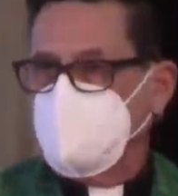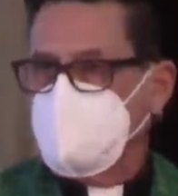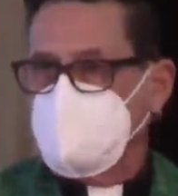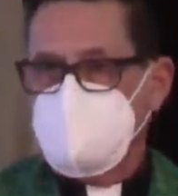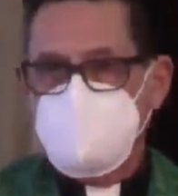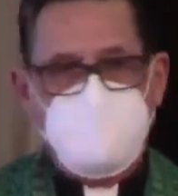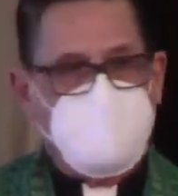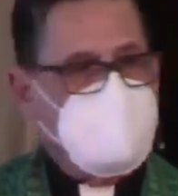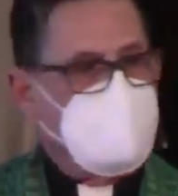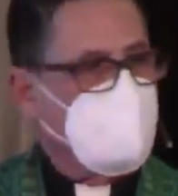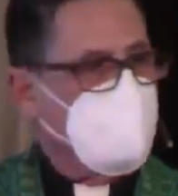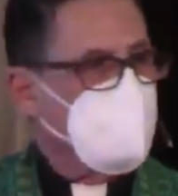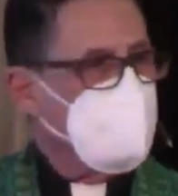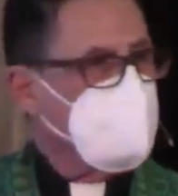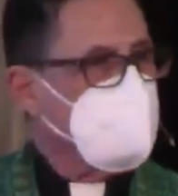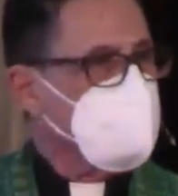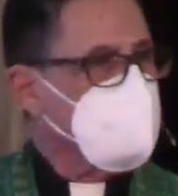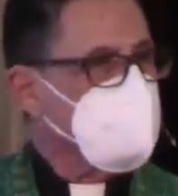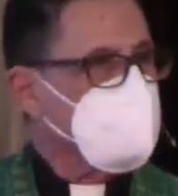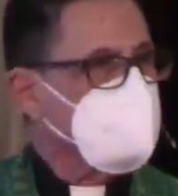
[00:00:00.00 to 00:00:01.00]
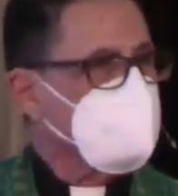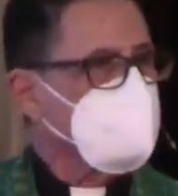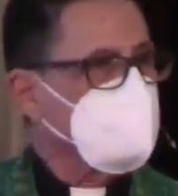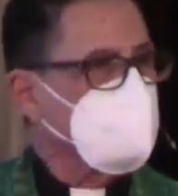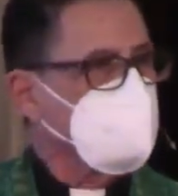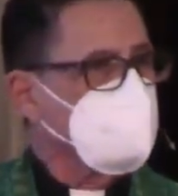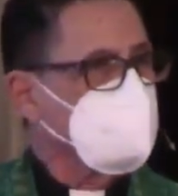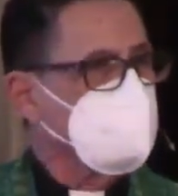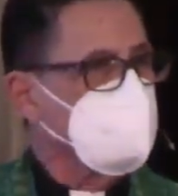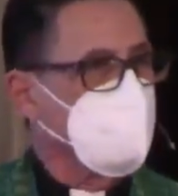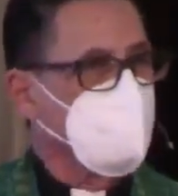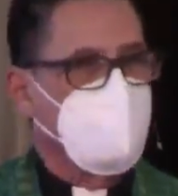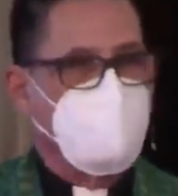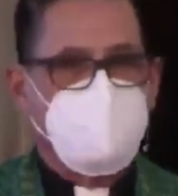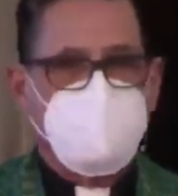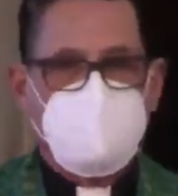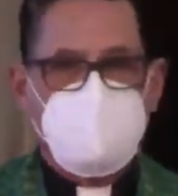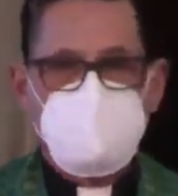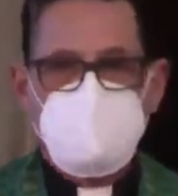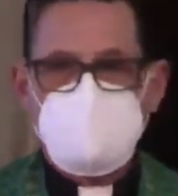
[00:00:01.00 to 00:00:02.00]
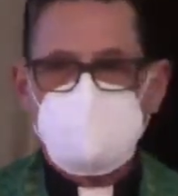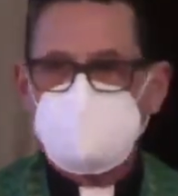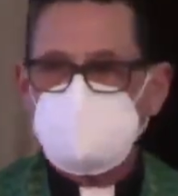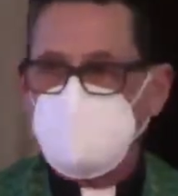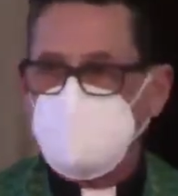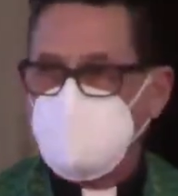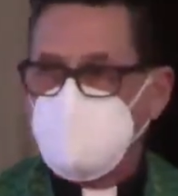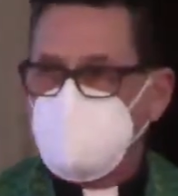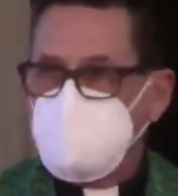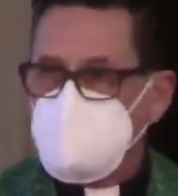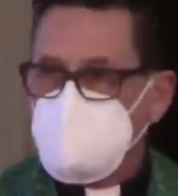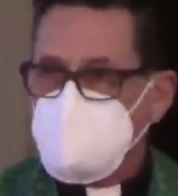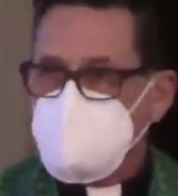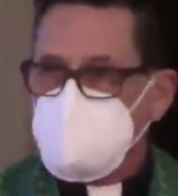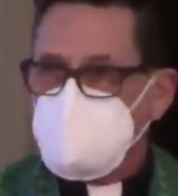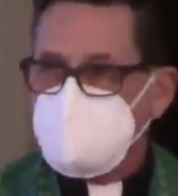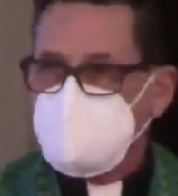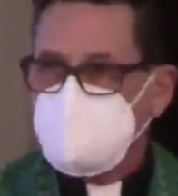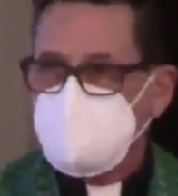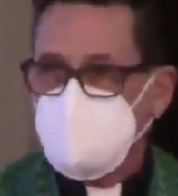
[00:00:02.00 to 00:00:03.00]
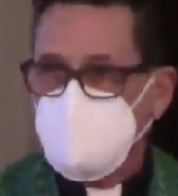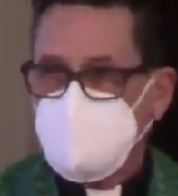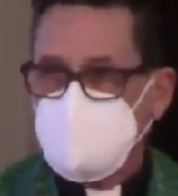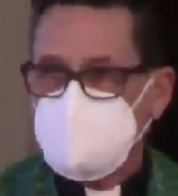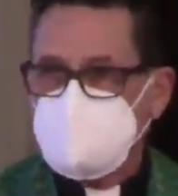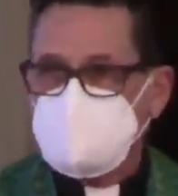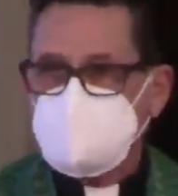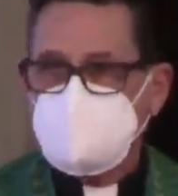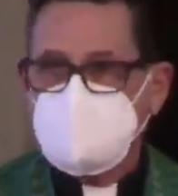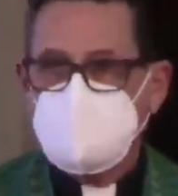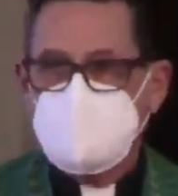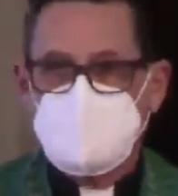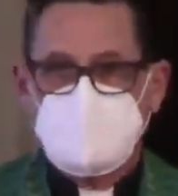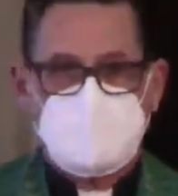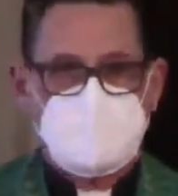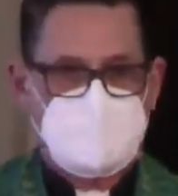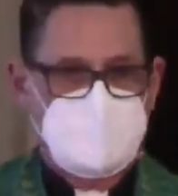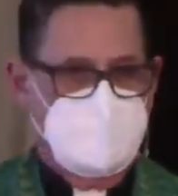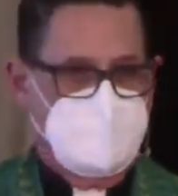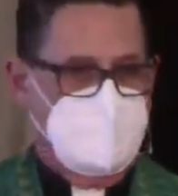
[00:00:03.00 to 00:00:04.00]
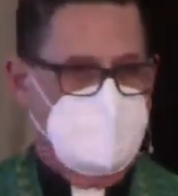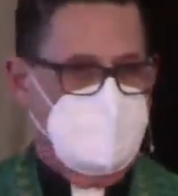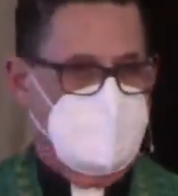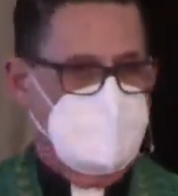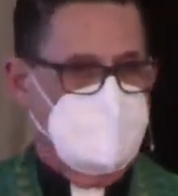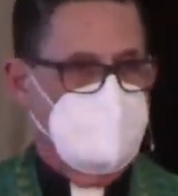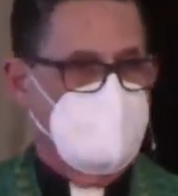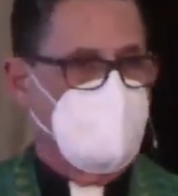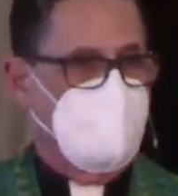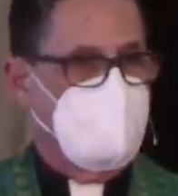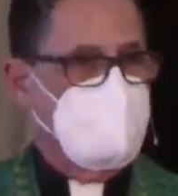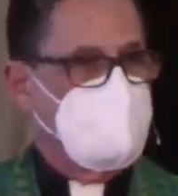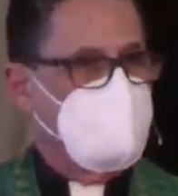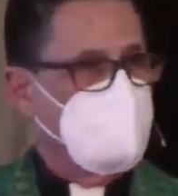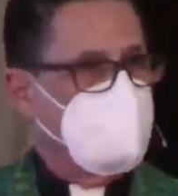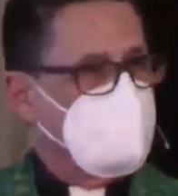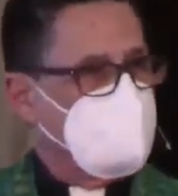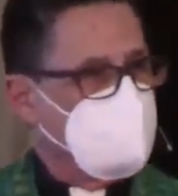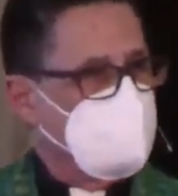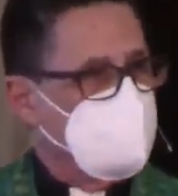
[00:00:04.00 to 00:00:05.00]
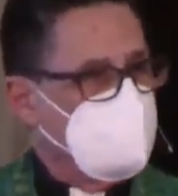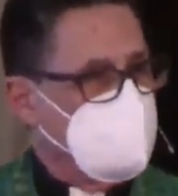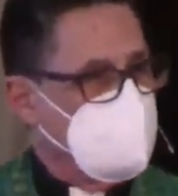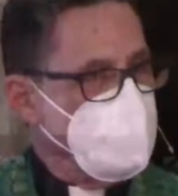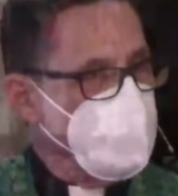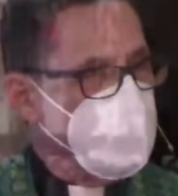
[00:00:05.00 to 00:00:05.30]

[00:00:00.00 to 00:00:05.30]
tomatoes, no heads of lettuce, right? You don't do it to me,